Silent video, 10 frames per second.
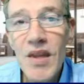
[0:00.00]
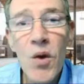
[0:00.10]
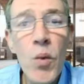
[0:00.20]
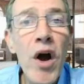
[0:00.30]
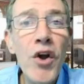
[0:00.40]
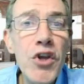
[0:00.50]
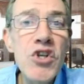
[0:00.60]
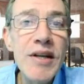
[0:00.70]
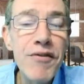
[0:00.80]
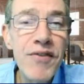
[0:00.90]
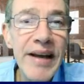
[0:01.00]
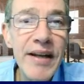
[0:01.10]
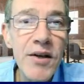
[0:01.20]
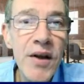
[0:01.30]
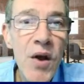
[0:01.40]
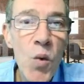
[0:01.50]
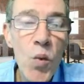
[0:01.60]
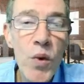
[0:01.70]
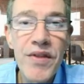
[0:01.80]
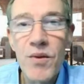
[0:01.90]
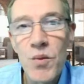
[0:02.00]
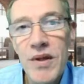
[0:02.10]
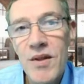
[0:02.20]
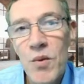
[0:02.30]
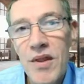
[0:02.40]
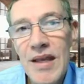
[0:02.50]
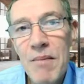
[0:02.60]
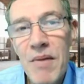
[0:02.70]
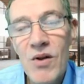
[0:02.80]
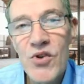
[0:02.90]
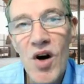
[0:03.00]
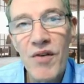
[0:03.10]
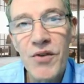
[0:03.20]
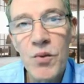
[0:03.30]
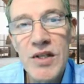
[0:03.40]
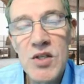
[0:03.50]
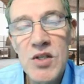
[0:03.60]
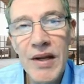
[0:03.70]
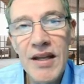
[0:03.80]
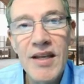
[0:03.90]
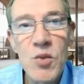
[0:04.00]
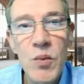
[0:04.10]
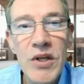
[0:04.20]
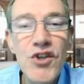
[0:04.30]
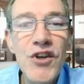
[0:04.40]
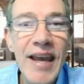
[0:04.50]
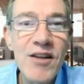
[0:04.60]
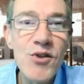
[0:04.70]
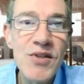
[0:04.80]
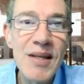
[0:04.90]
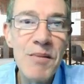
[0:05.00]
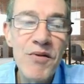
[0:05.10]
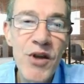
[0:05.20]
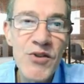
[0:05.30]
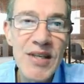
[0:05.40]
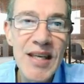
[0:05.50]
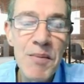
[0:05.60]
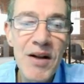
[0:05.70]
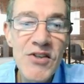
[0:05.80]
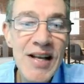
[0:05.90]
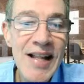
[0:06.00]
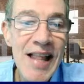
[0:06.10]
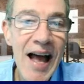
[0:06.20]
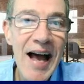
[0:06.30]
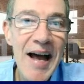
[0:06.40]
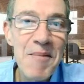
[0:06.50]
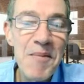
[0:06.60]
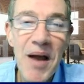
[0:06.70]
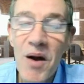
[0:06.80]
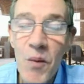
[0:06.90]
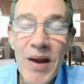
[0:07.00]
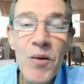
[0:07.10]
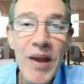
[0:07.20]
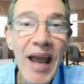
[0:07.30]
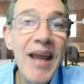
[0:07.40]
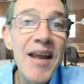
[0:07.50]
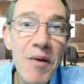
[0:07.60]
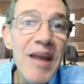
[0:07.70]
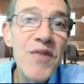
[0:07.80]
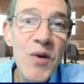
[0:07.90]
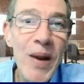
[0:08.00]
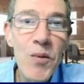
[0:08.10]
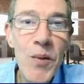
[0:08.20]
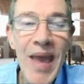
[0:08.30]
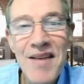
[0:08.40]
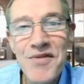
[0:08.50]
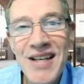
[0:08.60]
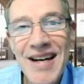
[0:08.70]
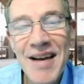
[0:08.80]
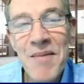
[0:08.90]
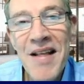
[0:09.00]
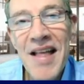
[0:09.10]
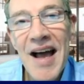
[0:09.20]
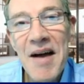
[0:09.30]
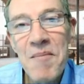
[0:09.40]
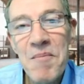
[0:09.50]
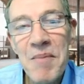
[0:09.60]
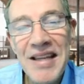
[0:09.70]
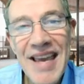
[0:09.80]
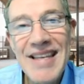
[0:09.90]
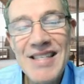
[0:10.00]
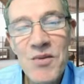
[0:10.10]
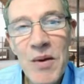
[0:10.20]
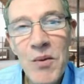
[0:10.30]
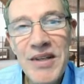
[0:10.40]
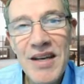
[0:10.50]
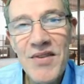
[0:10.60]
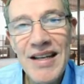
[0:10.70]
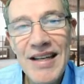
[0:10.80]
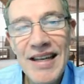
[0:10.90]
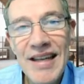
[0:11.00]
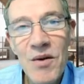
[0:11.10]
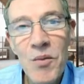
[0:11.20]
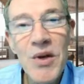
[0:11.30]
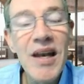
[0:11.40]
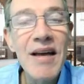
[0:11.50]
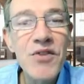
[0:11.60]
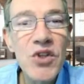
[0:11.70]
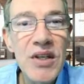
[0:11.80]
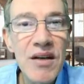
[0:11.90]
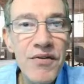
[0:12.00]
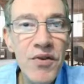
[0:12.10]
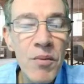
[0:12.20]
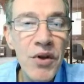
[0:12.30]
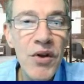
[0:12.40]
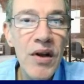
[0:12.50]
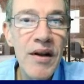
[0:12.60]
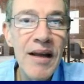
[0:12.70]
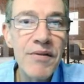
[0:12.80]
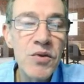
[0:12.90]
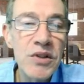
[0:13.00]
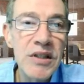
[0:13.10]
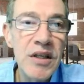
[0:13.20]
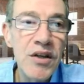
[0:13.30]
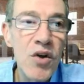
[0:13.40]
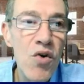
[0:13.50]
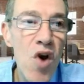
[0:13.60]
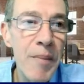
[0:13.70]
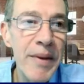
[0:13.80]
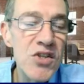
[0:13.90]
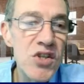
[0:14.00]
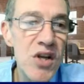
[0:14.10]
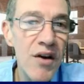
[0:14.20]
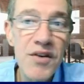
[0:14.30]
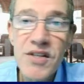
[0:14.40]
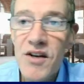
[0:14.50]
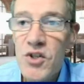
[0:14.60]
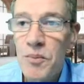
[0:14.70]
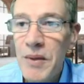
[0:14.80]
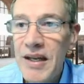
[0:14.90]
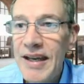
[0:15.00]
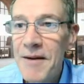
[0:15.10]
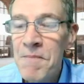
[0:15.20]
We are usually flooded with emails afterwards, but yes, we do get to some of those emails if and when we have time. But yes, we would love to hear from you. Love to hear your comments on social media.